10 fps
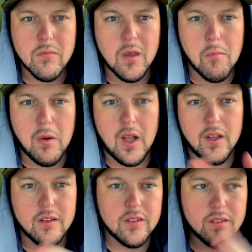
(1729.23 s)

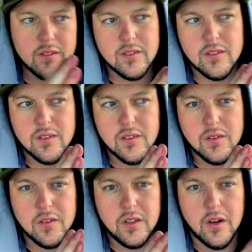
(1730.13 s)
But,
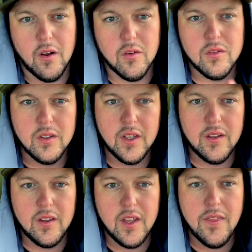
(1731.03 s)
you know,
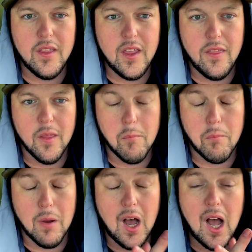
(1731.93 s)
in the
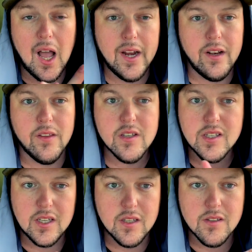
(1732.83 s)
behind the
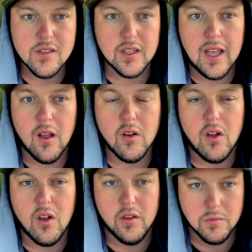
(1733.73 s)
scenes, like
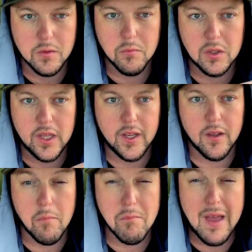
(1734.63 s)
alcohol has been playing
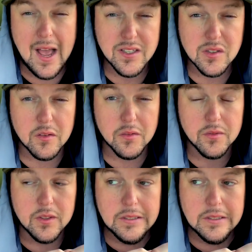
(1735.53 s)
a massive,